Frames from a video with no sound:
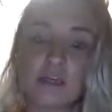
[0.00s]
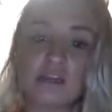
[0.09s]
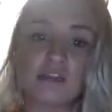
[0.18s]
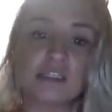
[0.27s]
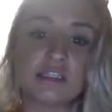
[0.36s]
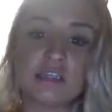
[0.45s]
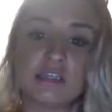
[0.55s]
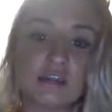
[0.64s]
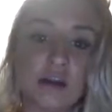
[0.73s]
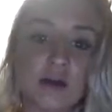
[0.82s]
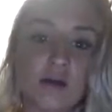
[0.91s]
If she says
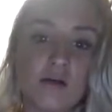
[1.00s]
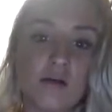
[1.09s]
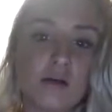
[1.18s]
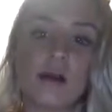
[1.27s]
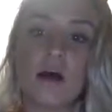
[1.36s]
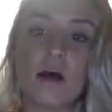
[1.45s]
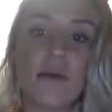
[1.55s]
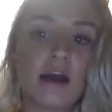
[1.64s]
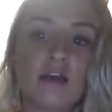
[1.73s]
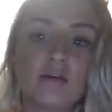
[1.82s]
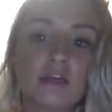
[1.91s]
no, come
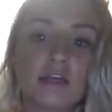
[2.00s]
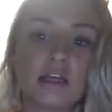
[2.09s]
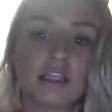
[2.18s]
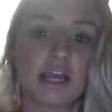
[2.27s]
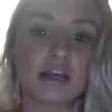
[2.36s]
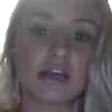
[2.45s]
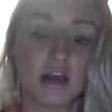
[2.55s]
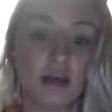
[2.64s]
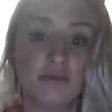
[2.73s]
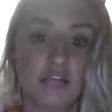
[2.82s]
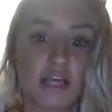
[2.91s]
at her with an
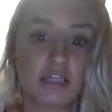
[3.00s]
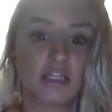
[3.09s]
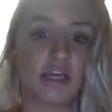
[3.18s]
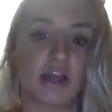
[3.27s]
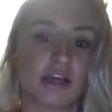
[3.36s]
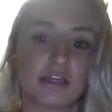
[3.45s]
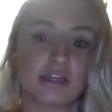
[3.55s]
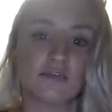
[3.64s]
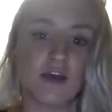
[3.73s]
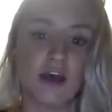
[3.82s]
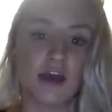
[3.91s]
objection. Like, it's
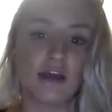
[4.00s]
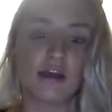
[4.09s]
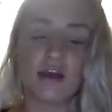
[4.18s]
fine.